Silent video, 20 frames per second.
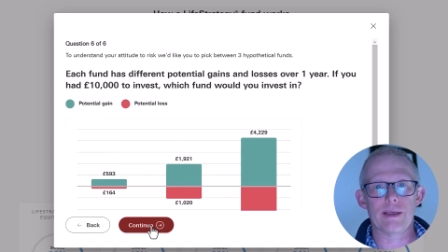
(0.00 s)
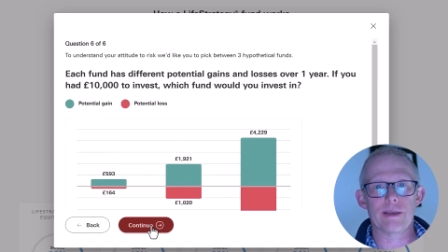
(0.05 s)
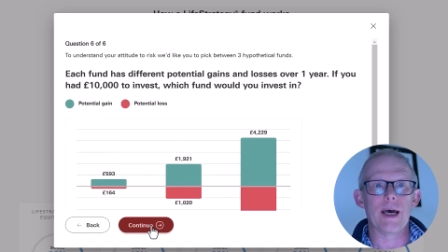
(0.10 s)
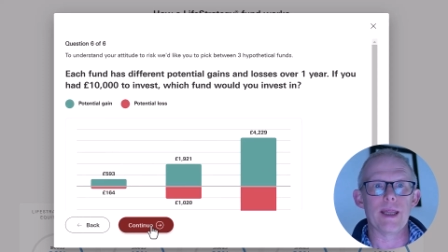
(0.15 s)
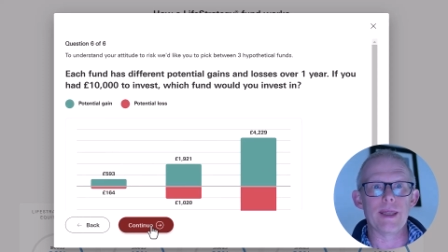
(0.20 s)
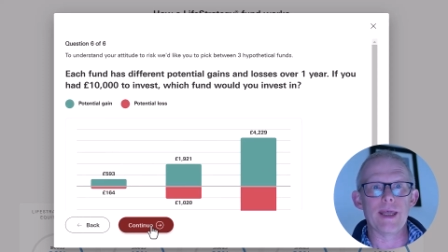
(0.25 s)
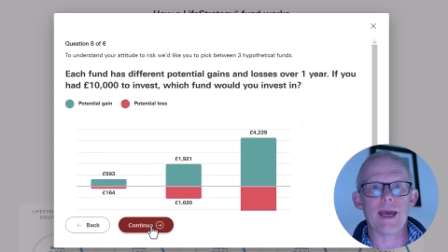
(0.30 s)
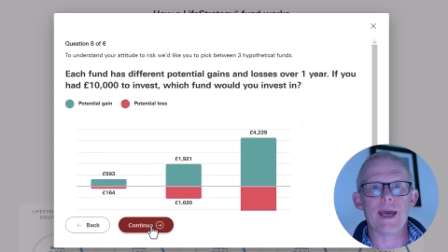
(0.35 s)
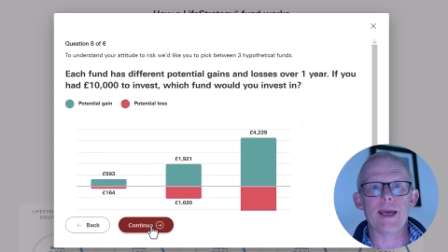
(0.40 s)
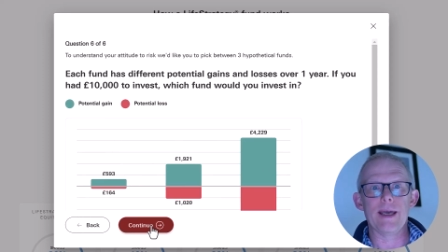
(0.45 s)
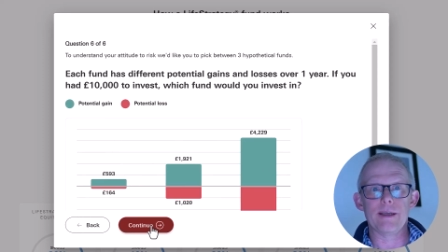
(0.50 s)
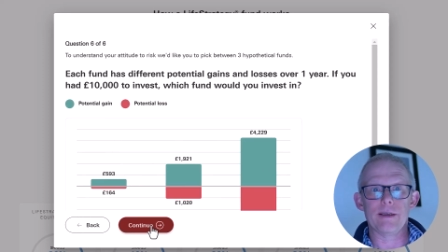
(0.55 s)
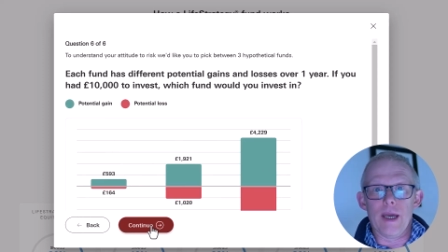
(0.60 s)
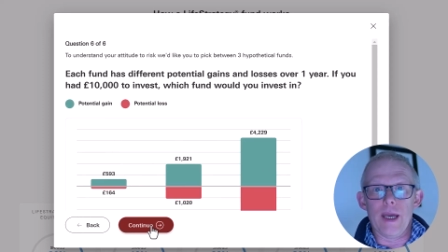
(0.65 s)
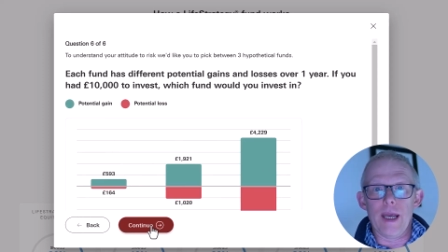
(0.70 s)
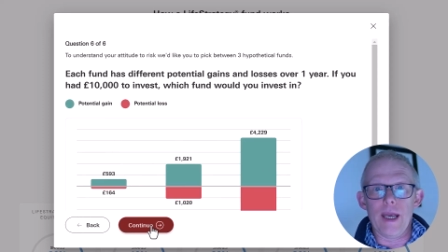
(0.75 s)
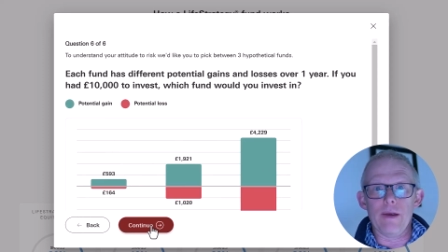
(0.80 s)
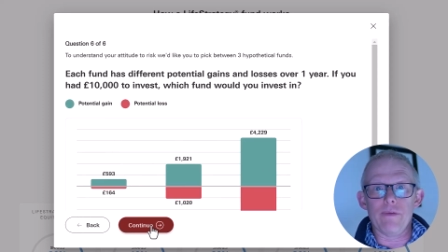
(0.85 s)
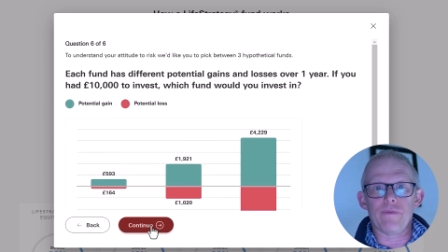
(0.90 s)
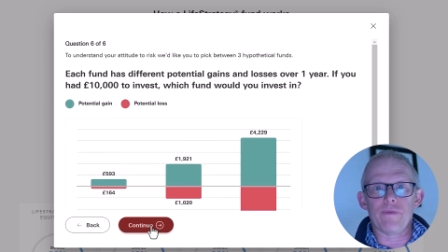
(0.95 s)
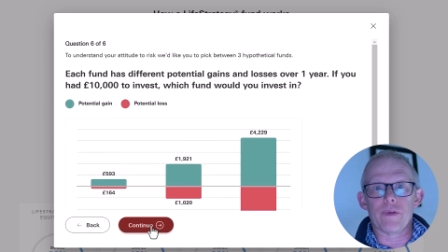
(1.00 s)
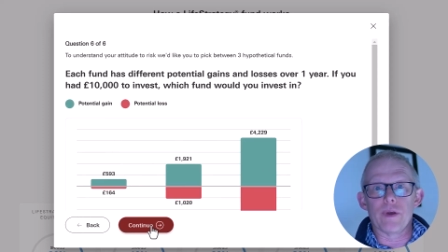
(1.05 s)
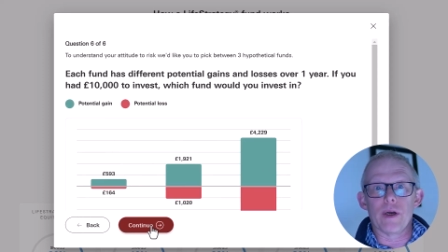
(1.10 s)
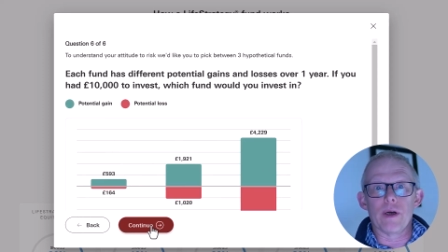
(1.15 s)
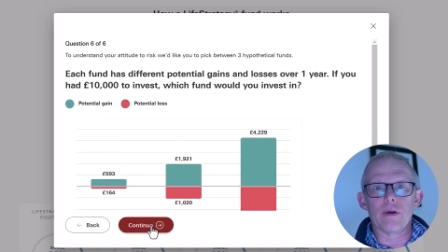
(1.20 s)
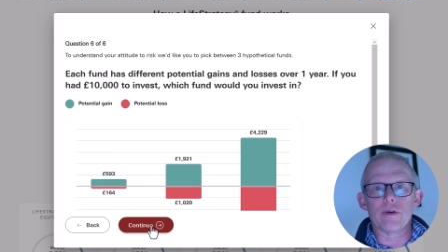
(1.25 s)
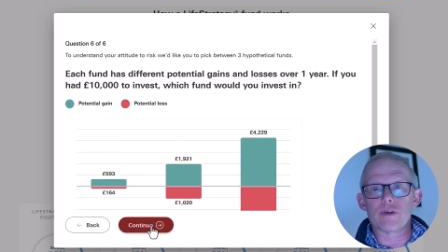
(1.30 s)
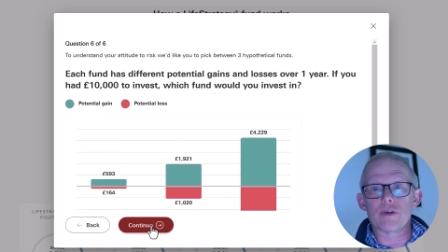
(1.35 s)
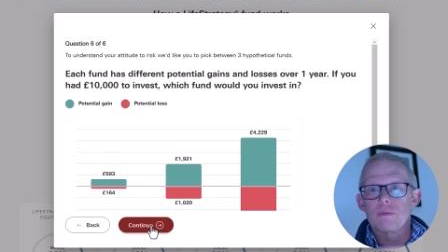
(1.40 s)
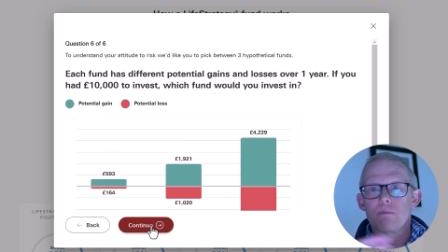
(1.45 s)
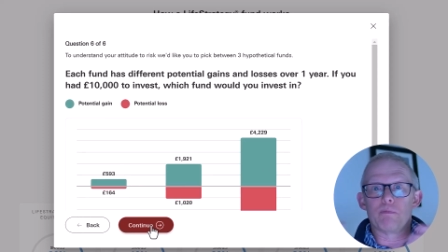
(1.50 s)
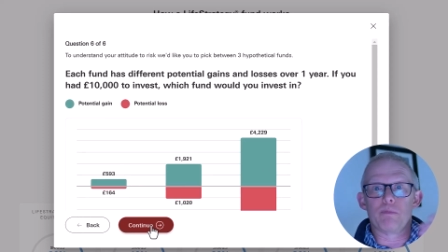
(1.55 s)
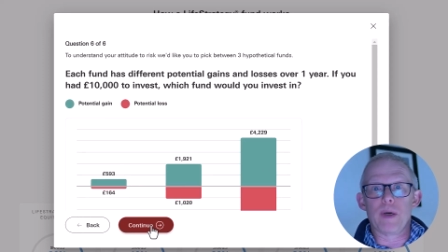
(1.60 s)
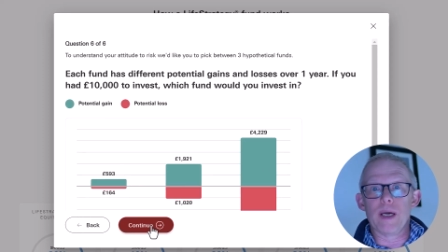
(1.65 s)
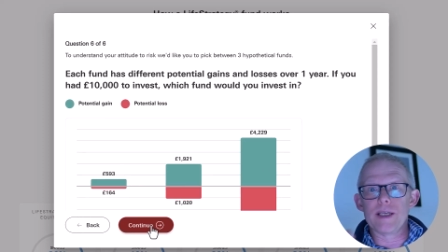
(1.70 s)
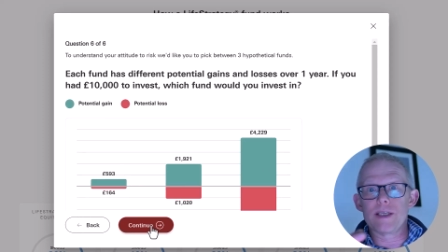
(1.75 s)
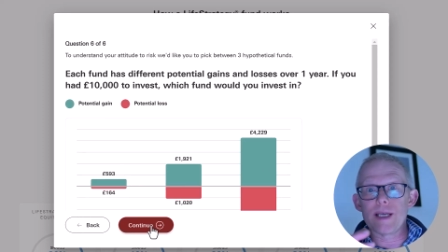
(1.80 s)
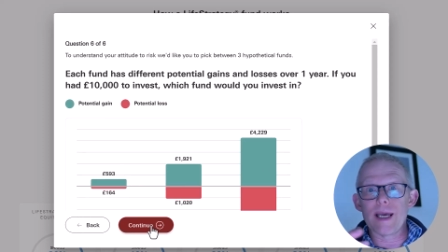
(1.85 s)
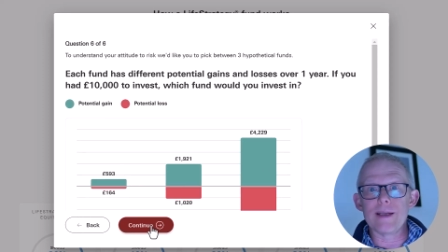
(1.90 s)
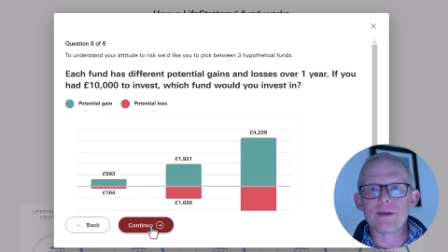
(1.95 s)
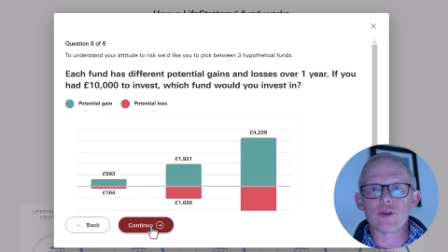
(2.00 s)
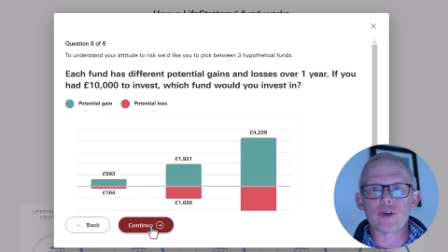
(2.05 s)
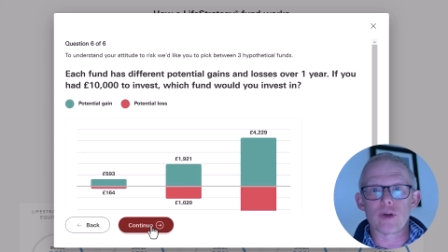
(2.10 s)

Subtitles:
And if there's potential,